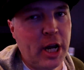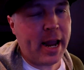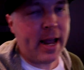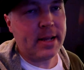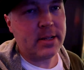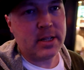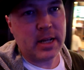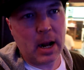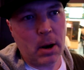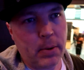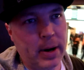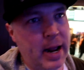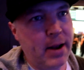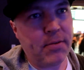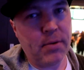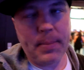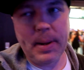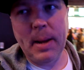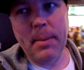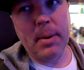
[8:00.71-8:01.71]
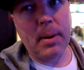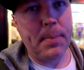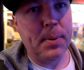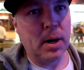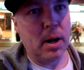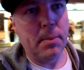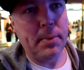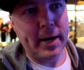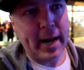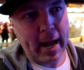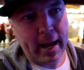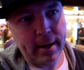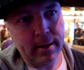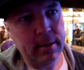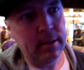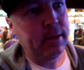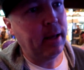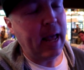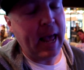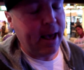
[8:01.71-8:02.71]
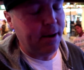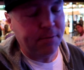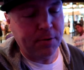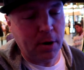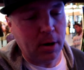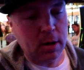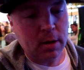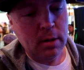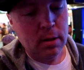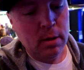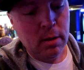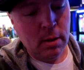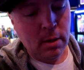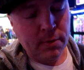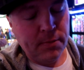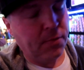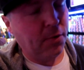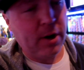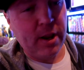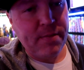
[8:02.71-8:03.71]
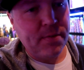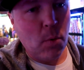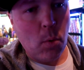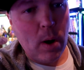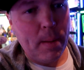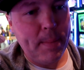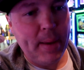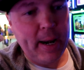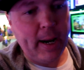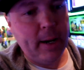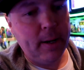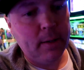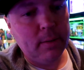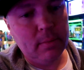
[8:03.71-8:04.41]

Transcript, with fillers: chance that I would ever be able to put up with that, ever, for even one minute.